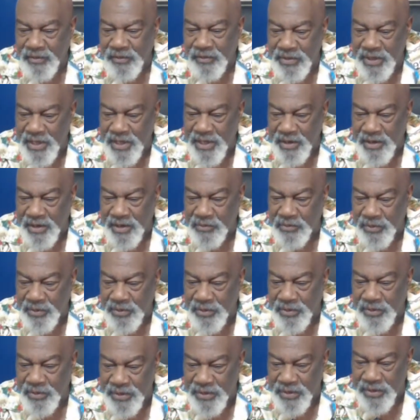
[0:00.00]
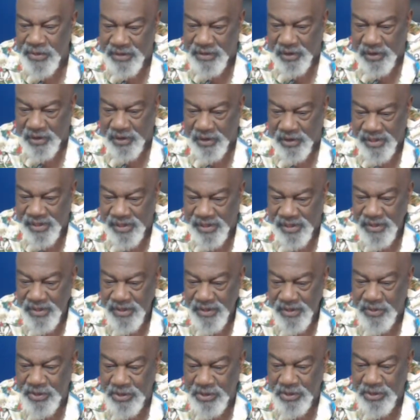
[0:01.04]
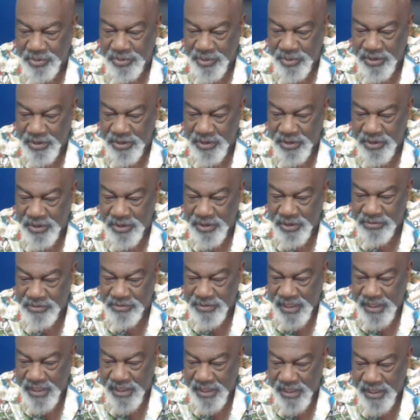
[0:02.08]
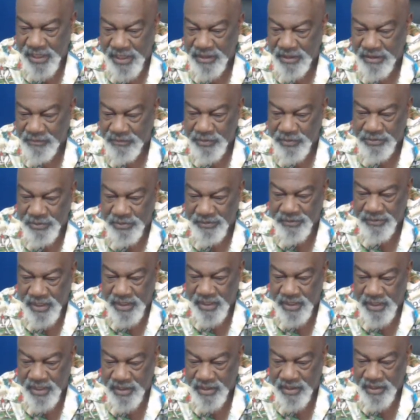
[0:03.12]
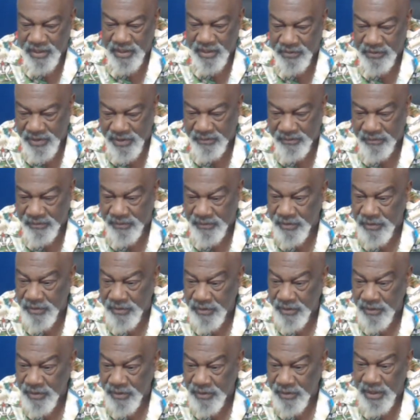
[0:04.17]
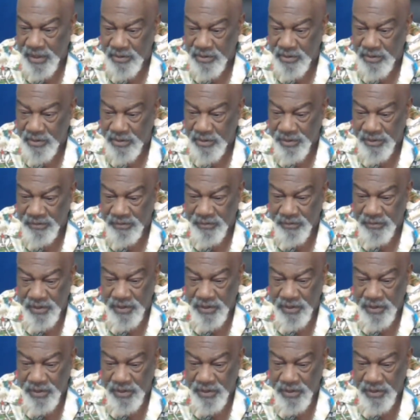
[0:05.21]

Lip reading: Real pimps. Like, I love respect for the game. Yeah, whatever. Nigga ain't got no respect for the game. And